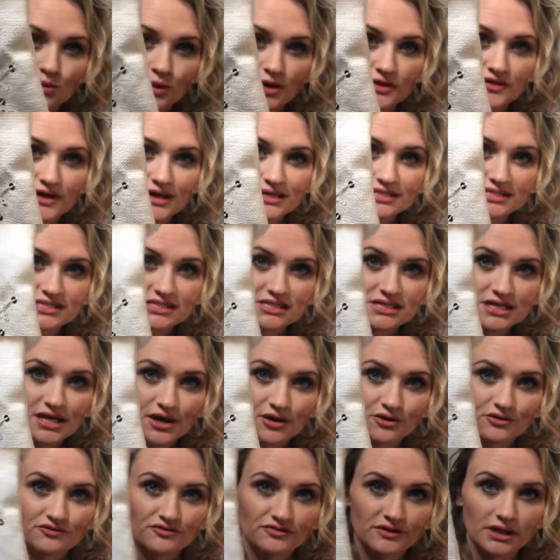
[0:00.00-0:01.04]
with a
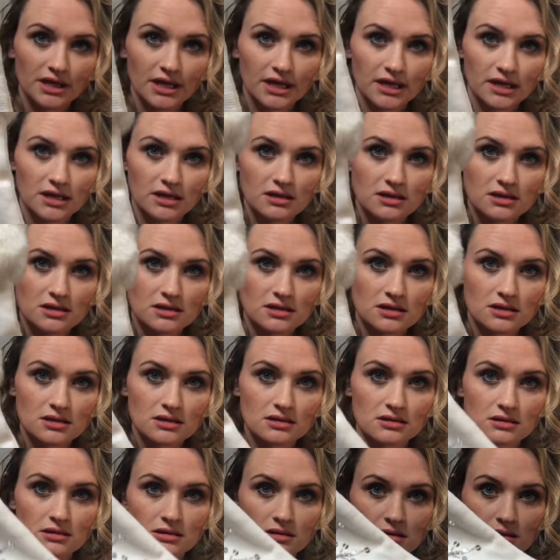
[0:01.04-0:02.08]
snowflake
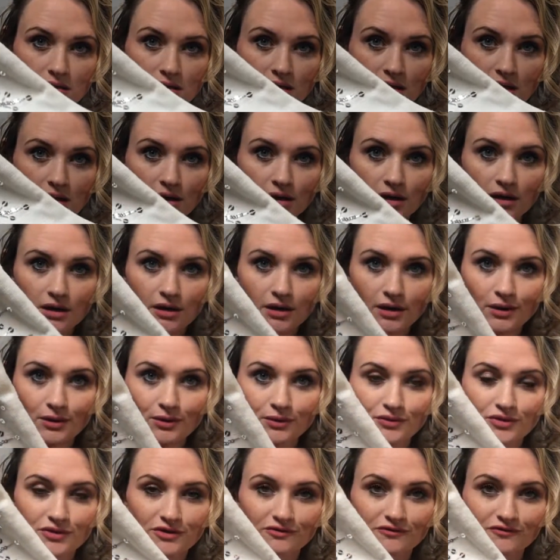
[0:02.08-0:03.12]

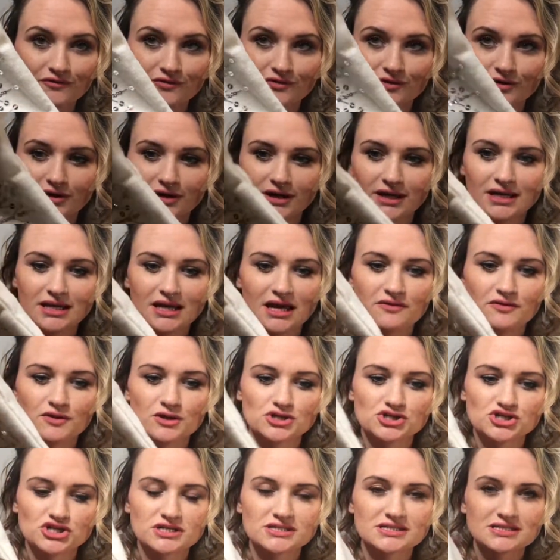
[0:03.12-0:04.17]
on the front, and they're
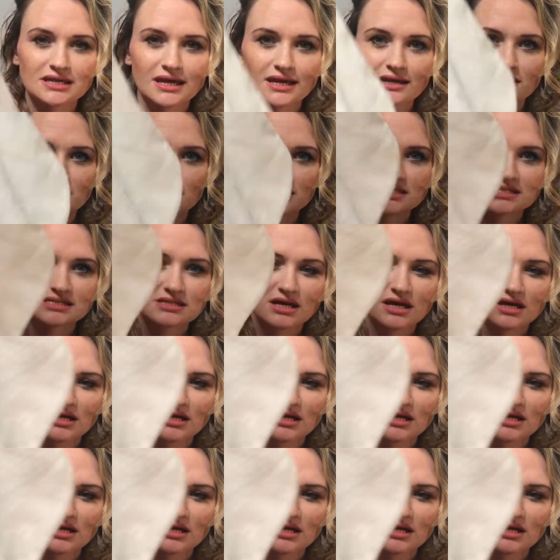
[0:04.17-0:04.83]
just like this.